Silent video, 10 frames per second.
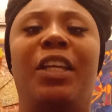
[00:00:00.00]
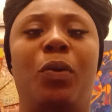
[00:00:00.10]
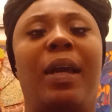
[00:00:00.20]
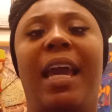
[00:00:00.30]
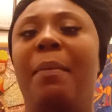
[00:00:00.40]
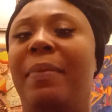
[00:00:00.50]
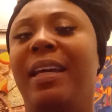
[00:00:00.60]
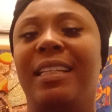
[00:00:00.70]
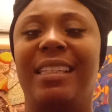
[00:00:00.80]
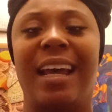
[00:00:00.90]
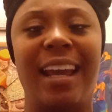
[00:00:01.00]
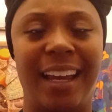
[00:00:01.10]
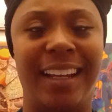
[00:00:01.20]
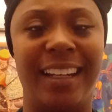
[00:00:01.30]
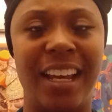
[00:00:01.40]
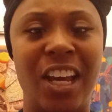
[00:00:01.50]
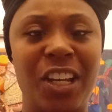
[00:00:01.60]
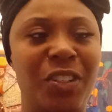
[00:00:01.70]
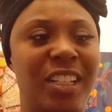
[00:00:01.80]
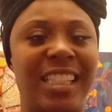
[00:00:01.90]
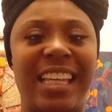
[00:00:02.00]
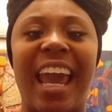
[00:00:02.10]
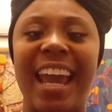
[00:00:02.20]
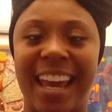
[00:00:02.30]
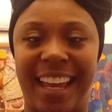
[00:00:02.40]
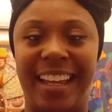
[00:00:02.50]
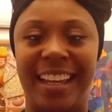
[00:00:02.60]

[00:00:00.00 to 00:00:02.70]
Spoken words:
You can't be contained. You just can't.